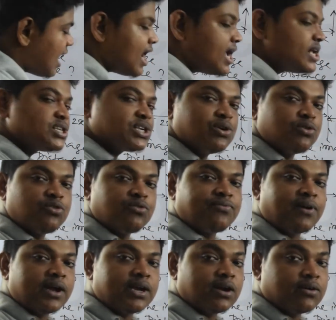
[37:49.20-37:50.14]
ask you to
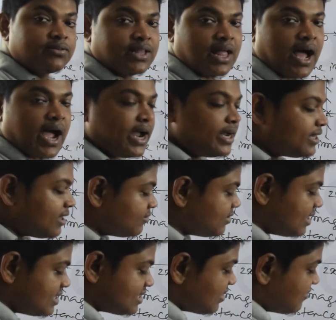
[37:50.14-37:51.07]
find out the height. Now
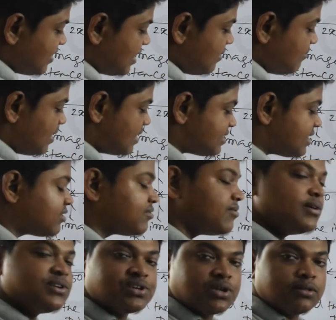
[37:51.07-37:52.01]
this is a very basic
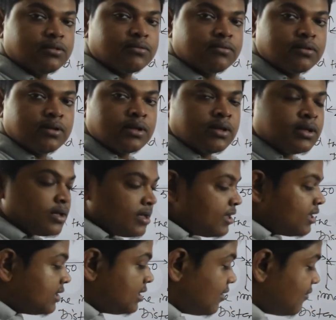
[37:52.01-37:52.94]
question.
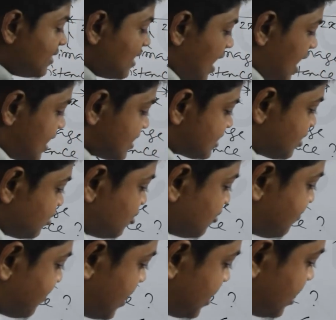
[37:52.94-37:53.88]
They will ask you
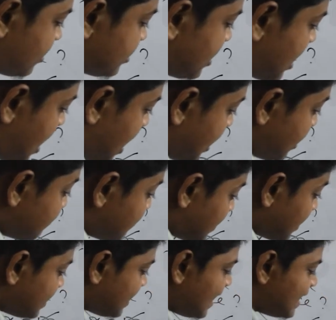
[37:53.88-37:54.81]
to find out the height,
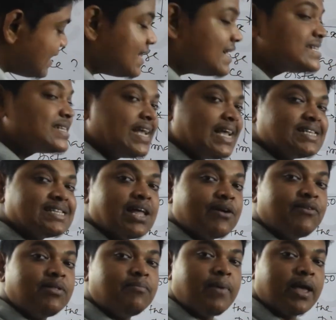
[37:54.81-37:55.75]
but in this case they
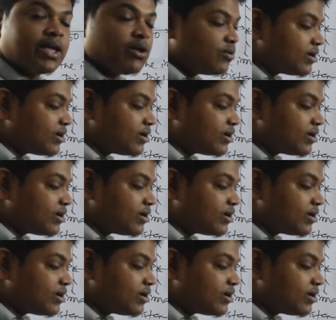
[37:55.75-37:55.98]
will make you